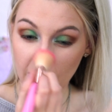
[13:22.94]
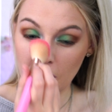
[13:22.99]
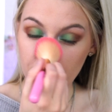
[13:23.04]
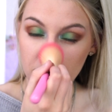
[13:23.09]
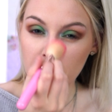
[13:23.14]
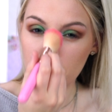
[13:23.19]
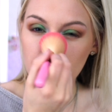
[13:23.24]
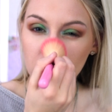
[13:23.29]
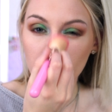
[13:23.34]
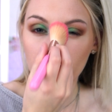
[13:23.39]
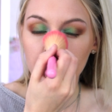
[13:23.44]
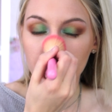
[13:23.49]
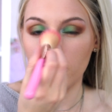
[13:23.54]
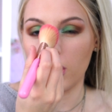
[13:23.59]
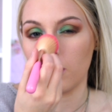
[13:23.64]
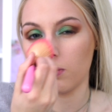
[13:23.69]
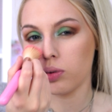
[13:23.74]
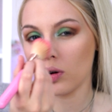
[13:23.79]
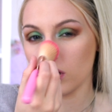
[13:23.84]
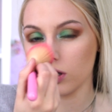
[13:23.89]
I've been putting
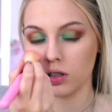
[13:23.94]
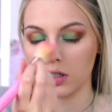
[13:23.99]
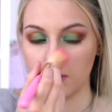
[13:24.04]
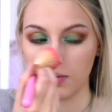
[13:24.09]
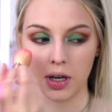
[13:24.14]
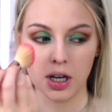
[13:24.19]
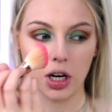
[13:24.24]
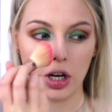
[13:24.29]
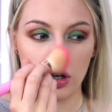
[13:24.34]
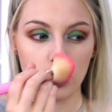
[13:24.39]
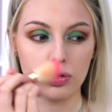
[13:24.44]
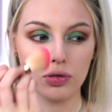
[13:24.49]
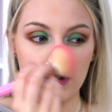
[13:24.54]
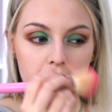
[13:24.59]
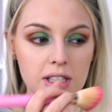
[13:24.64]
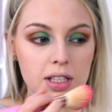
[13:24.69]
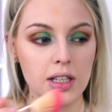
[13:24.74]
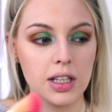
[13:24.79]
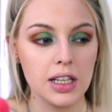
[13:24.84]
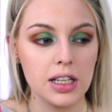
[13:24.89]
bronze on my nose
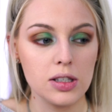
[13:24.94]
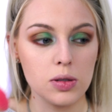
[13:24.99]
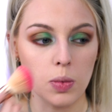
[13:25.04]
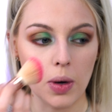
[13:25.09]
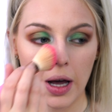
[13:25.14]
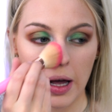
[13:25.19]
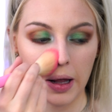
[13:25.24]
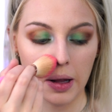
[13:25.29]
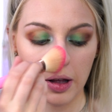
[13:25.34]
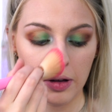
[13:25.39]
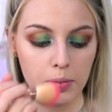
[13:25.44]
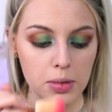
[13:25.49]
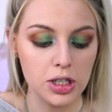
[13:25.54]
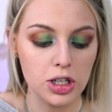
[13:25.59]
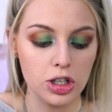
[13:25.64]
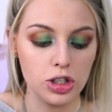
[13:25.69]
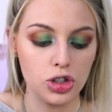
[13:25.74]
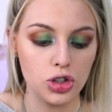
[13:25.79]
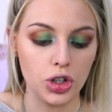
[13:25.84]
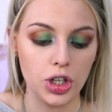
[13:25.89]
recently as well. I've
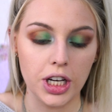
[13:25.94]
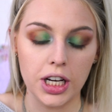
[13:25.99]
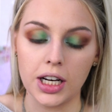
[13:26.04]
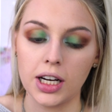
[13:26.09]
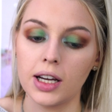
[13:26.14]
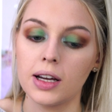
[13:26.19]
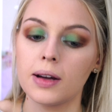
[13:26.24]
been enjoying